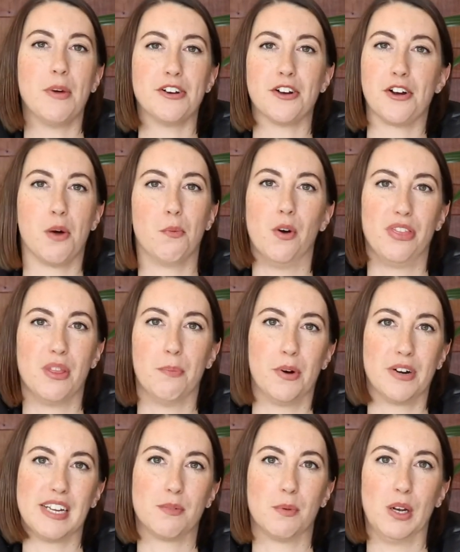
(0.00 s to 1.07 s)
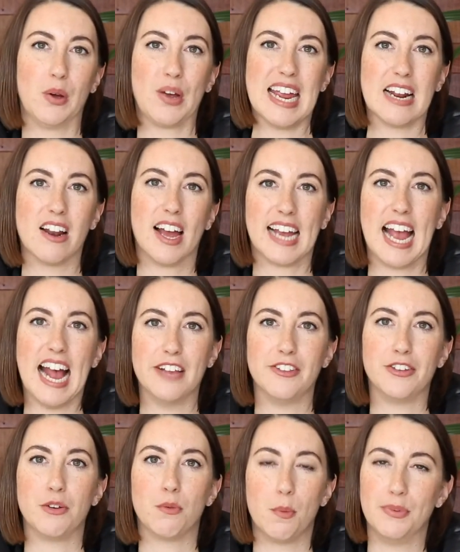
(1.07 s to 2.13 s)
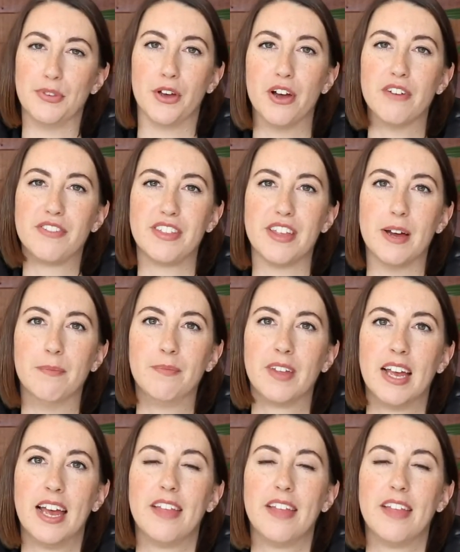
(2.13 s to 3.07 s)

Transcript: we don't know what the bodies were looking like as you observed them.